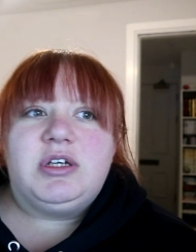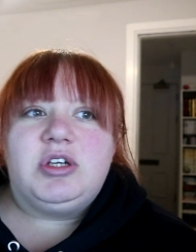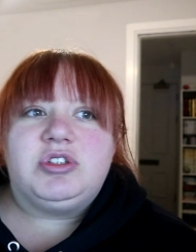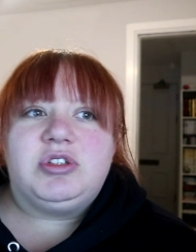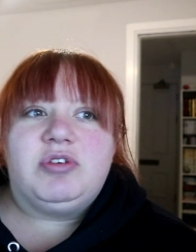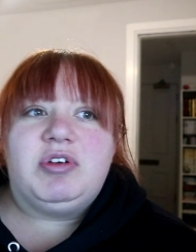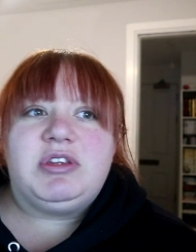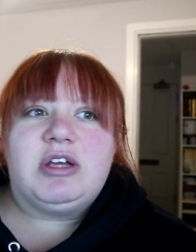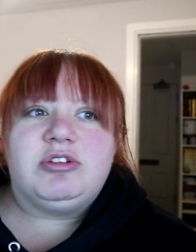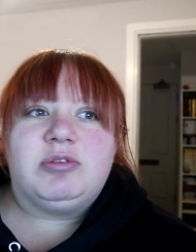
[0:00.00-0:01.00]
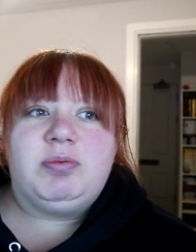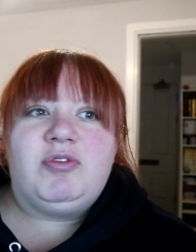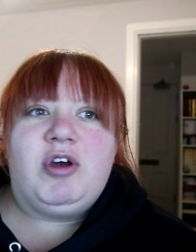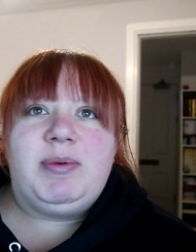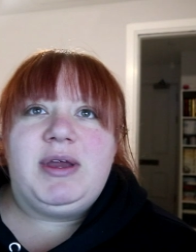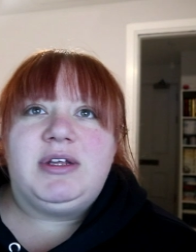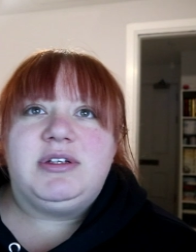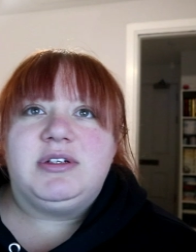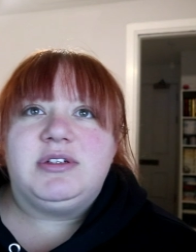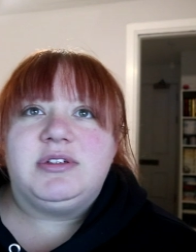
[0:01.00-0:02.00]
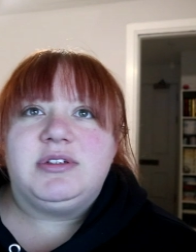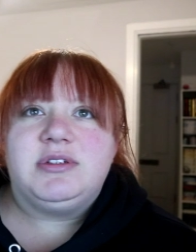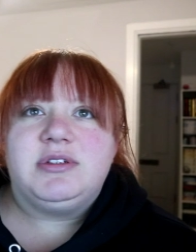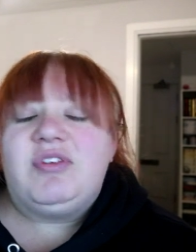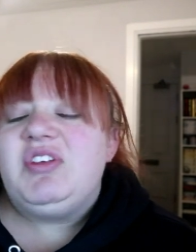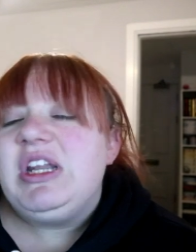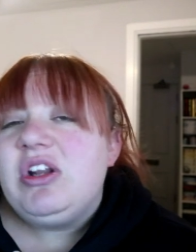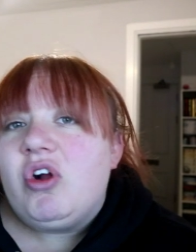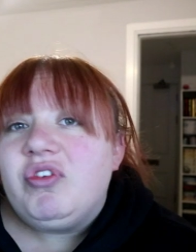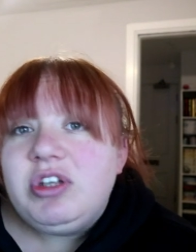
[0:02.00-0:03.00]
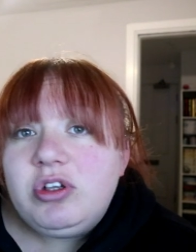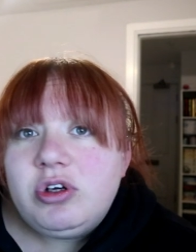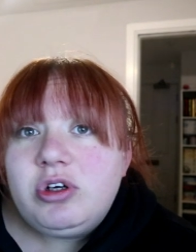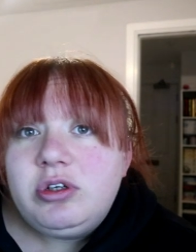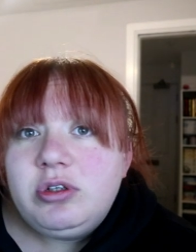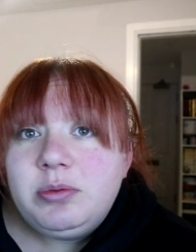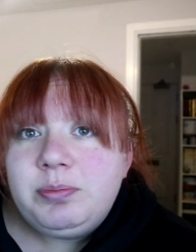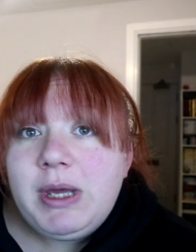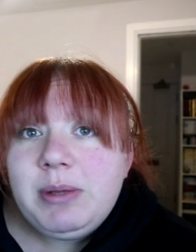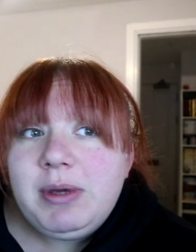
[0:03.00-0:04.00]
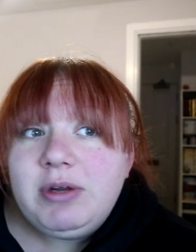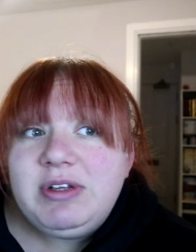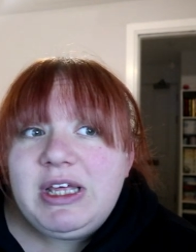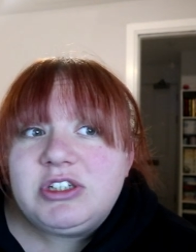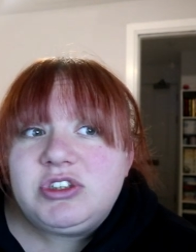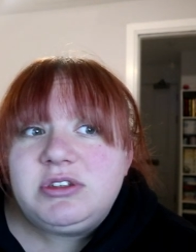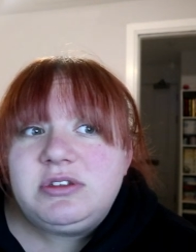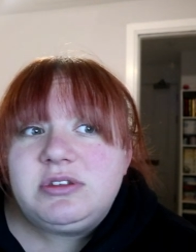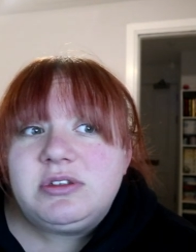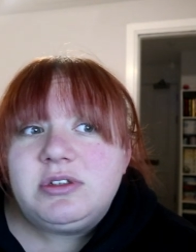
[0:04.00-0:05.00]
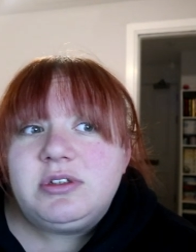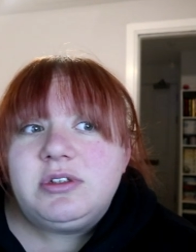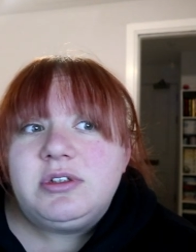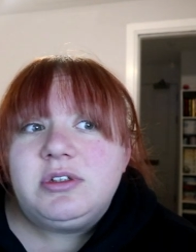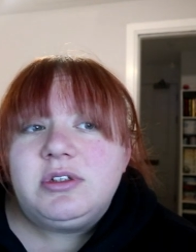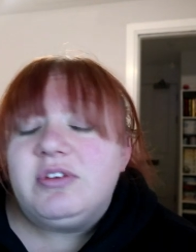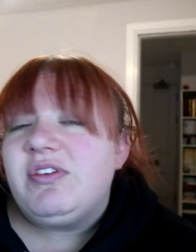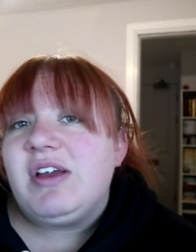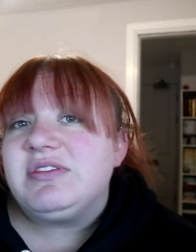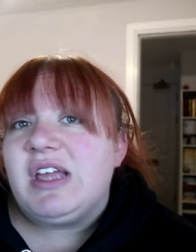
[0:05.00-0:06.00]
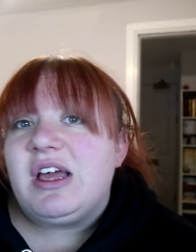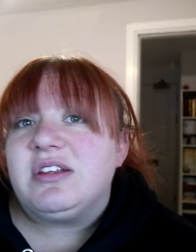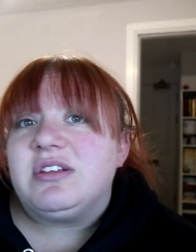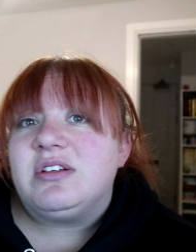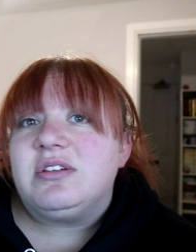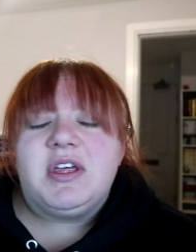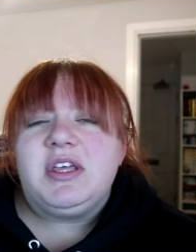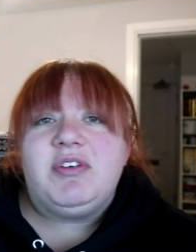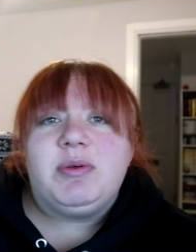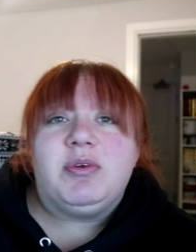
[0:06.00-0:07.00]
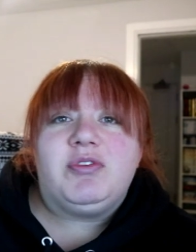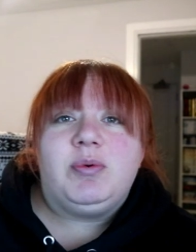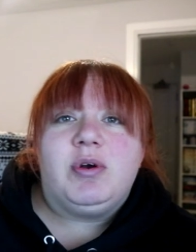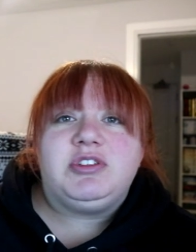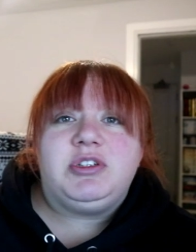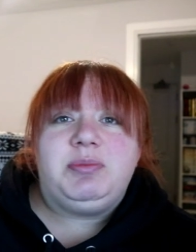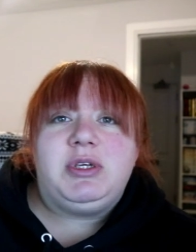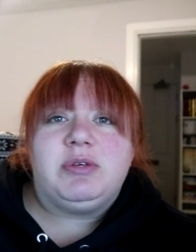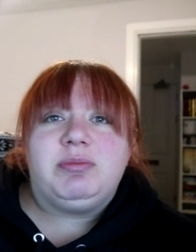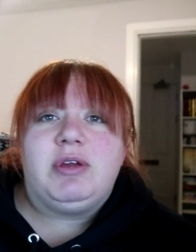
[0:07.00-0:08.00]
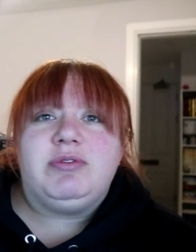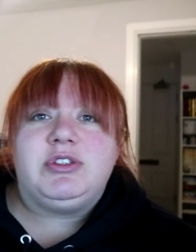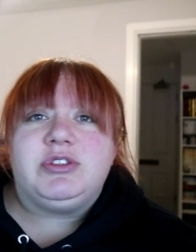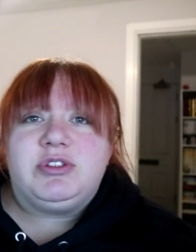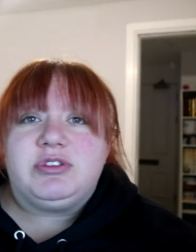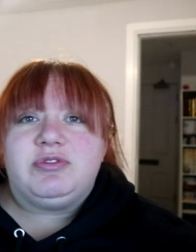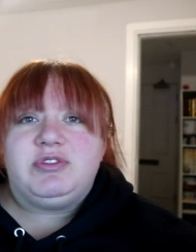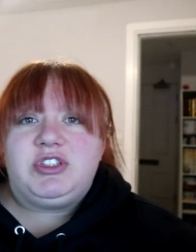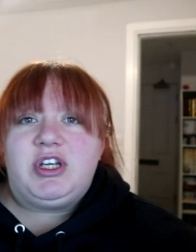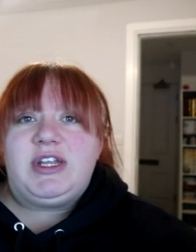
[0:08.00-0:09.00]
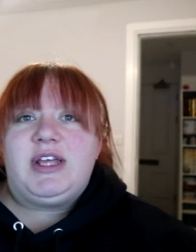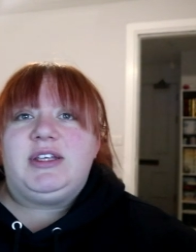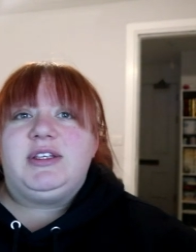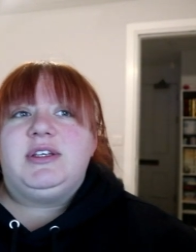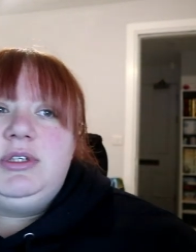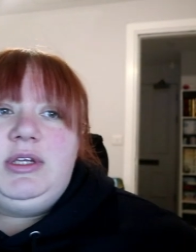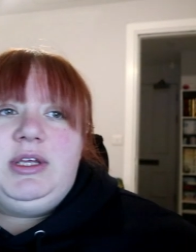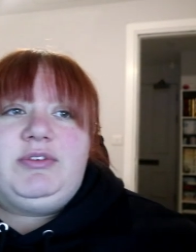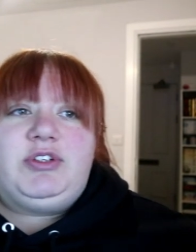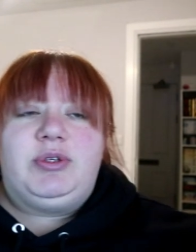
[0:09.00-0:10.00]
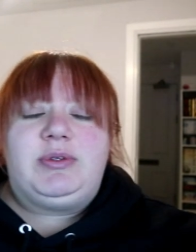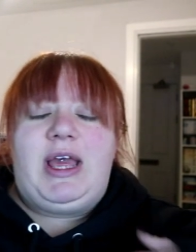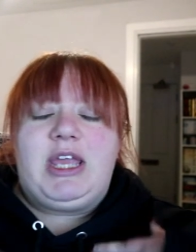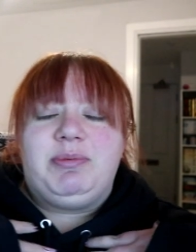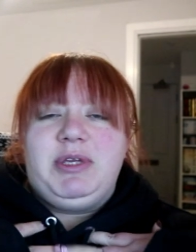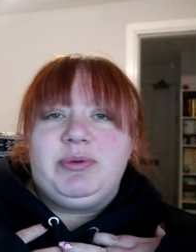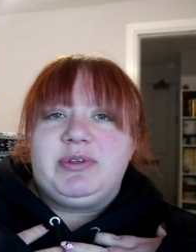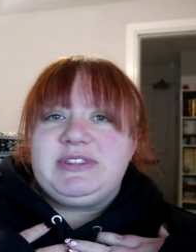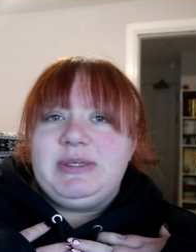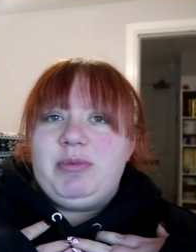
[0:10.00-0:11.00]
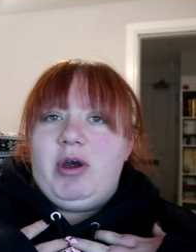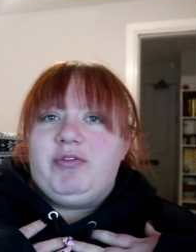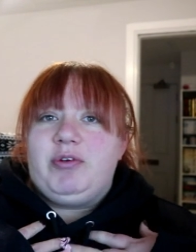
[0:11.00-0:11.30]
I shouldn't have read that just before bed if you didn't already know by my reactions, five stars. Thank you very much for watching me on my roller coaster of a journey. If you do like me and you want to see more